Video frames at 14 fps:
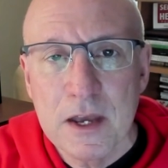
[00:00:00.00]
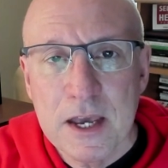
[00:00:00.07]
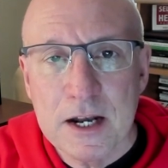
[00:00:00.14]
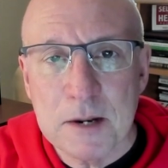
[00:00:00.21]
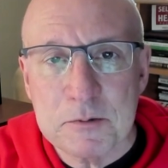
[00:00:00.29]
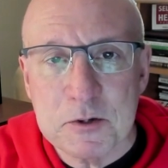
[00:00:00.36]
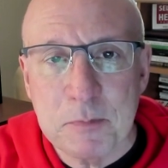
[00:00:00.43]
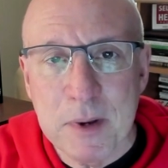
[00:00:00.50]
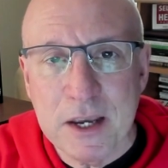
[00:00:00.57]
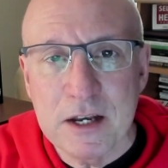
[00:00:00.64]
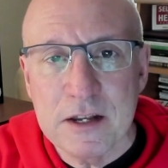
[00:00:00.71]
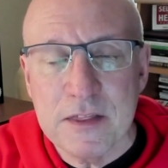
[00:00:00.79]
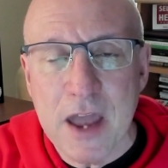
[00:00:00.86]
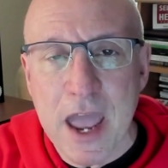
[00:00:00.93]
And I'm
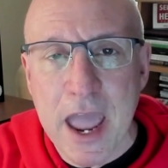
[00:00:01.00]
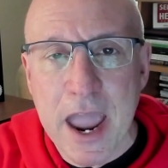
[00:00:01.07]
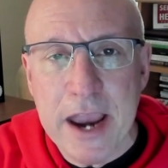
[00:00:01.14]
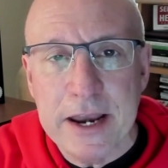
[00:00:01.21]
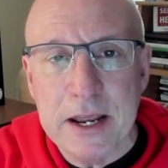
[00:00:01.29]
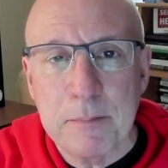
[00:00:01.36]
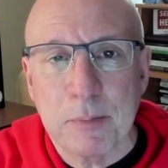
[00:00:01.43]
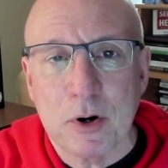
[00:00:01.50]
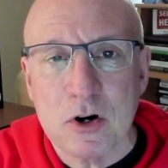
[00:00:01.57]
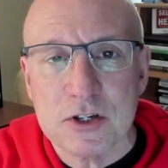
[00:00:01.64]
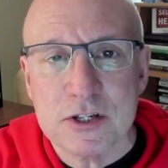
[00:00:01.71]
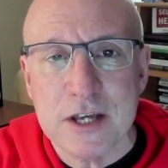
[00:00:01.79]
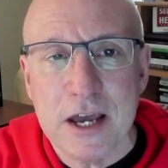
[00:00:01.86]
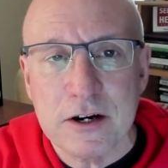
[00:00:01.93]
speaking to the 80
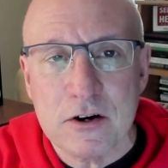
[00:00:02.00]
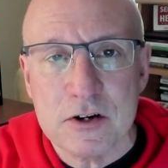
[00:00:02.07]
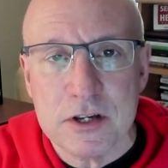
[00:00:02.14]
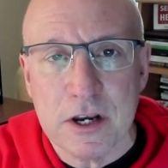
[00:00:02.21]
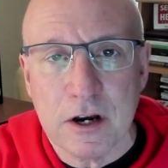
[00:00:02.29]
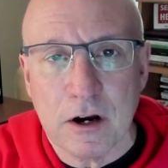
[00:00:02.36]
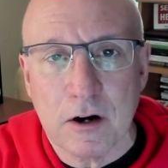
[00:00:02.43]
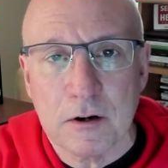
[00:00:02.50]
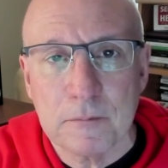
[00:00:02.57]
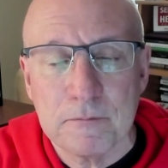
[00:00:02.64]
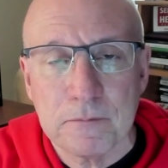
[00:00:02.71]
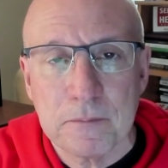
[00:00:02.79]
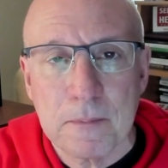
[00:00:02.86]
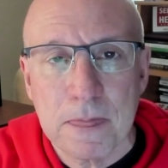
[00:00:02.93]
percenters here.
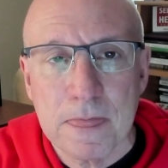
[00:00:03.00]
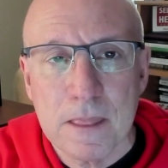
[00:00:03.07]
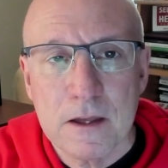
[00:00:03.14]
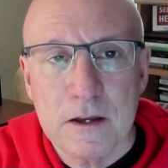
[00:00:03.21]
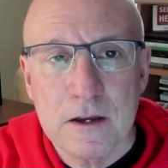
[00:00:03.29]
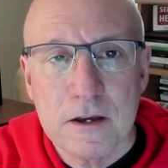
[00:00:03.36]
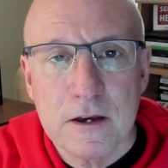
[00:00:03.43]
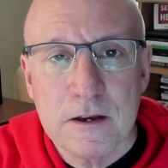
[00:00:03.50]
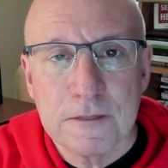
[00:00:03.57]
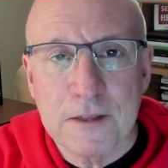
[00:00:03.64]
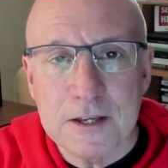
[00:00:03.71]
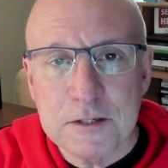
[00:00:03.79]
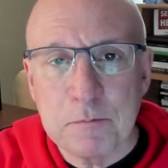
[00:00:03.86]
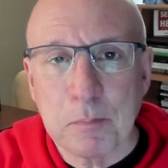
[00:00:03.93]

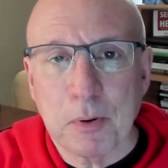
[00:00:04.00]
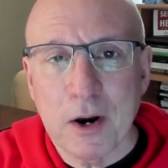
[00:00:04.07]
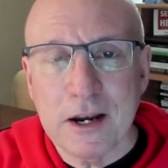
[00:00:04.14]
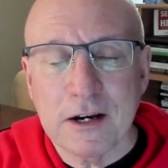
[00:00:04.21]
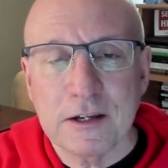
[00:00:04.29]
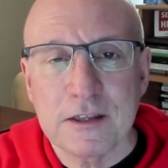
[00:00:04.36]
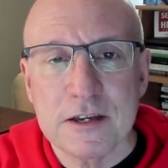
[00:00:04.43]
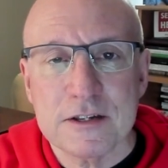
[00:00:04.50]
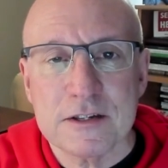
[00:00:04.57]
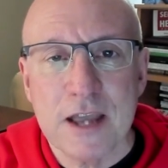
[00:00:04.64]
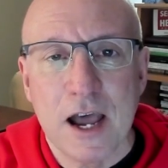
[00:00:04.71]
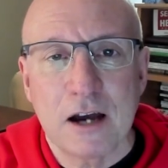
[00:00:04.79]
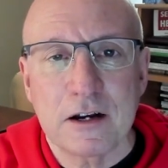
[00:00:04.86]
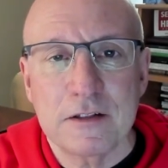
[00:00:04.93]
Let's break this
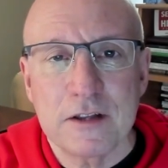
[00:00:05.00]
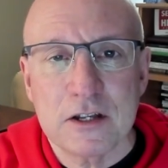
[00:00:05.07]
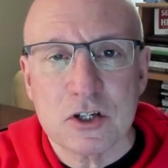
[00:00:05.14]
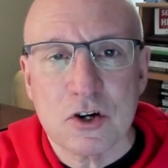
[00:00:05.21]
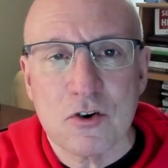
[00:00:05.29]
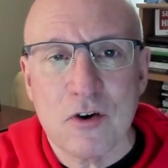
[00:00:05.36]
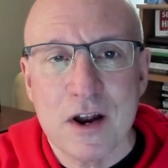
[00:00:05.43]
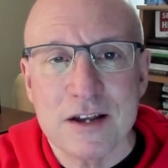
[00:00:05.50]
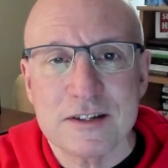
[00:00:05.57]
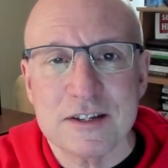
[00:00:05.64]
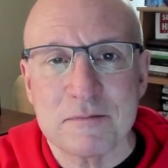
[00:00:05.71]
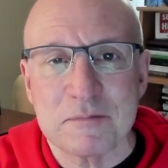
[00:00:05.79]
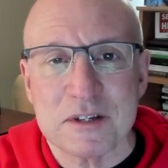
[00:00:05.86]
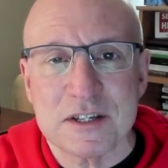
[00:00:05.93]
down and let's create
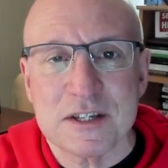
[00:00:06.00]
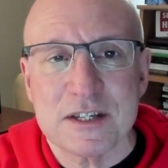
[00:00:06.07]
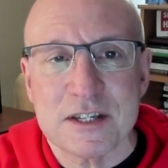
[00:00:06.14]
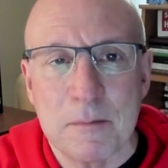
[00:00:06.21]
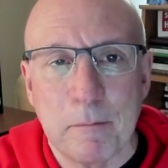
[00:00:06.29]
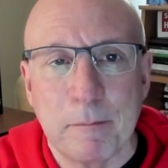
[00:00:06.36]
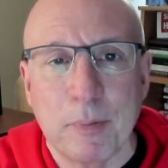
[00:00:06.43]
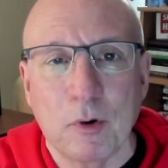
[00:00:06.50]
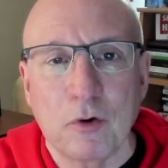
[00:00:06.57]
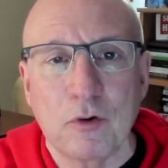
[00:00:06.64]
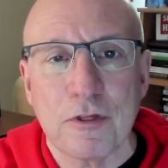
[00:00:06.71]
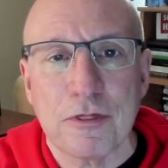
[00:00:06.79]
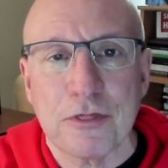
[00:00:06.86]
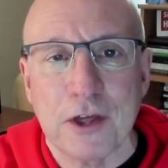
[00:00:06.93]
some
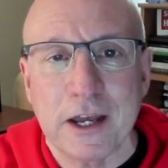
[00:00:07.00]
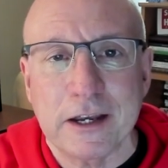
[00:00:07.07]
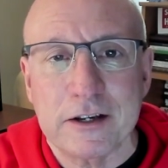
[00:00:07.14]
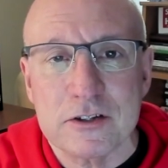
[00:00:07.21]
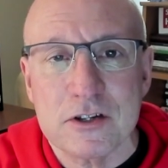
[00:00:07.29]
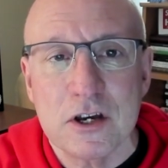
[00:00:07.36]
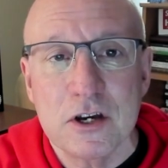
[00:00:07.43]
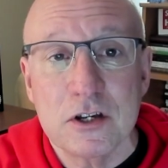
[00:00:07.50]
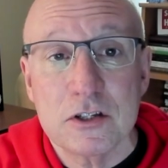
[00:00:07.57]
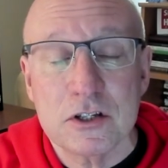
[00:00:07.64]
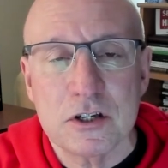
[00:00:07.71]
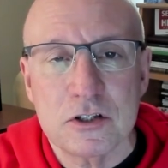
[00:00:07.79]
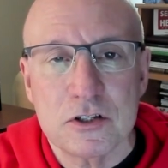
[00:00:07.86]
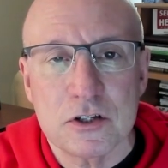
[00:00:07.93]
simple things
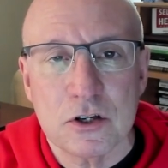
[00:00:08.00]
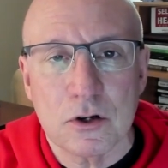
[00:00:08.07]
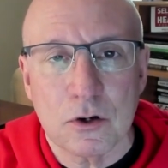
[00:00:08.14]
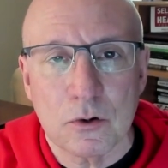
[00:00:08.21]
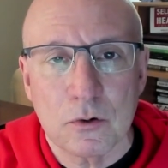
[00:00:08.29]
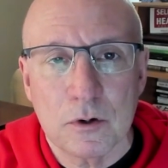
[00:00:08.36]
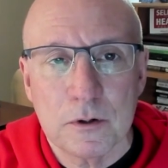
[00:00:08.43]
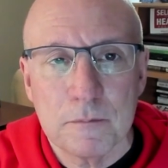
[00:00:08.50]
to do